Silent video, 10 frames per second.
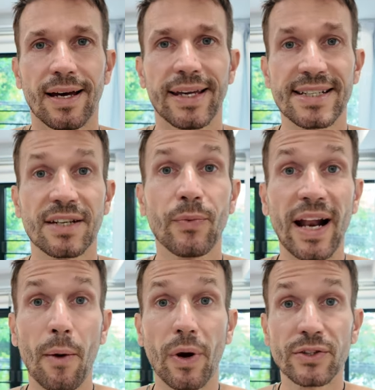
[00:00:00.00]
Yes, and
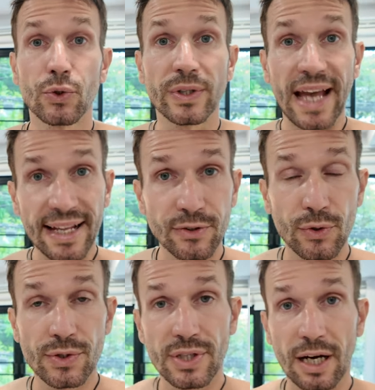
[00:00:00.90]
when I want to get
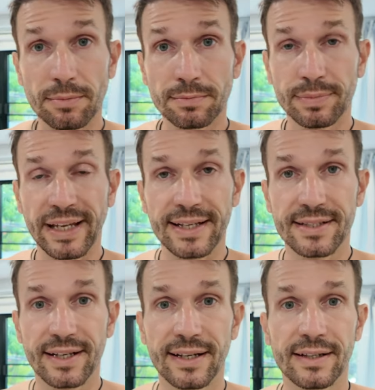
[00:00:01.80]
to some
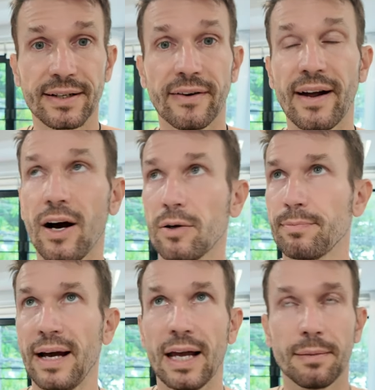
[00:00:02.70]
place here
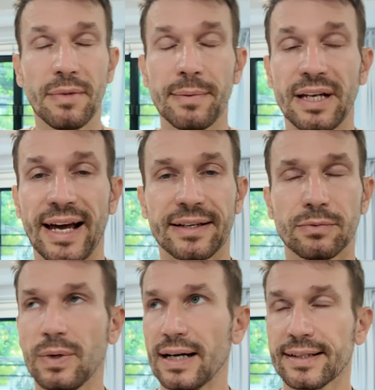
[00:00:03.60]
around my maybe like
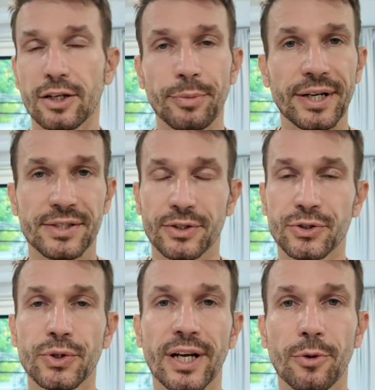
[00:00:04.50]
one kilometers or
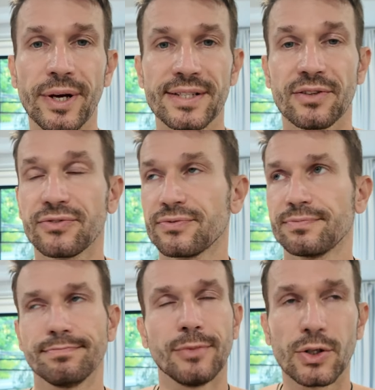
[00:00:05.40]
two kilometers of
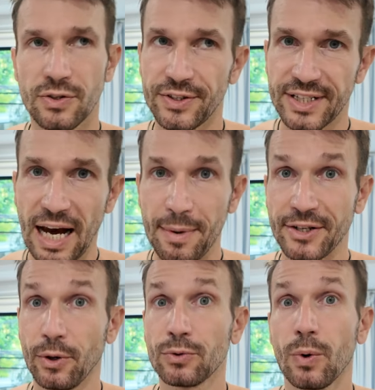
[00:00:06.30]
most of the time I
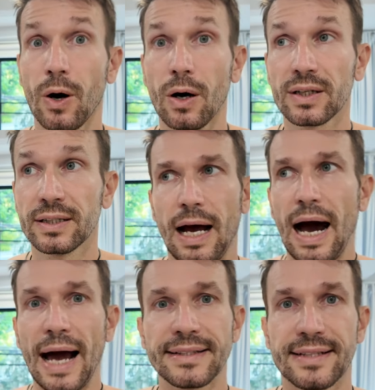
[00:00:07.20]
don't walk,
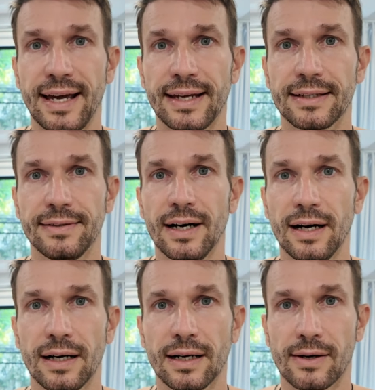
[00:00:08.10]
I take
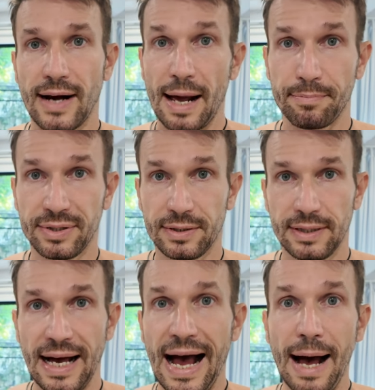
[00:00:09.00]
the Grab
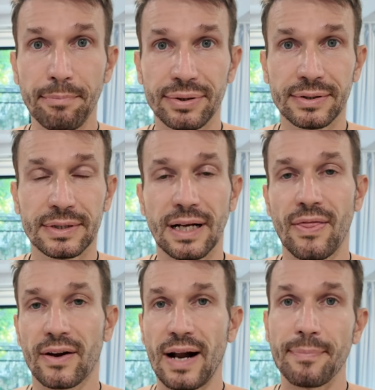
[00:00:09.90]
app,
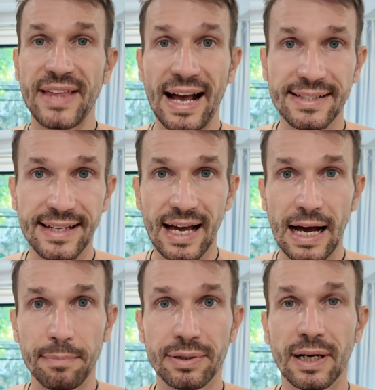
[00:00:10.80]
the Grab taxi
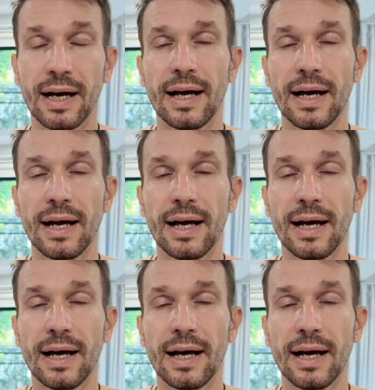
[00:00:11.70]
app,